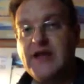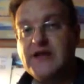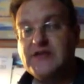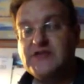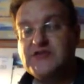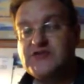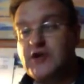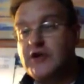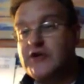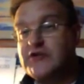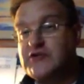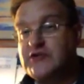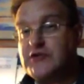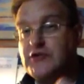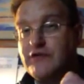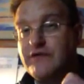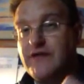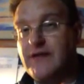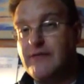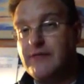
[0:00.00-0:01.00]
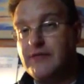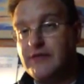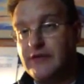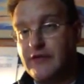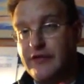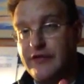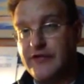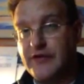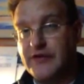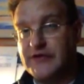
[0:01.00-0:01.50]
starts on November the
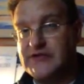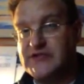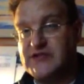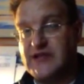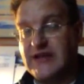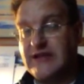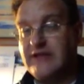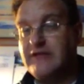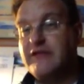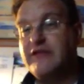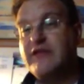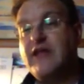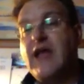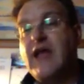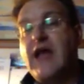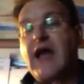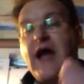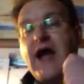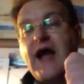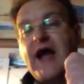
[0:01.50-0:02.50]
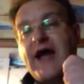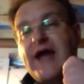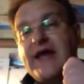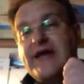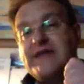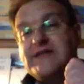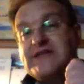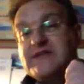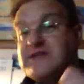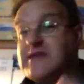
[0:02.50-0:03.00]
13th,
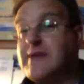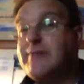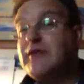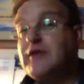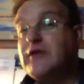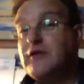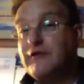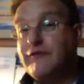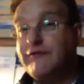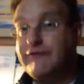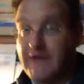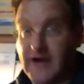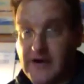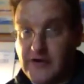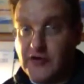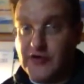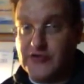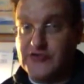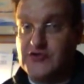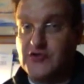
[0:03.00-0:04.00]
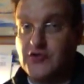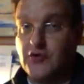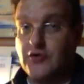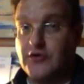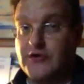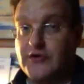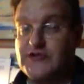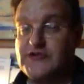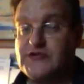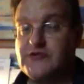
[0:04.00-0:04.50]
and it's a typical Pharos
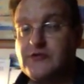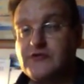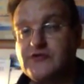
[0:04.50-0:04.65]
course.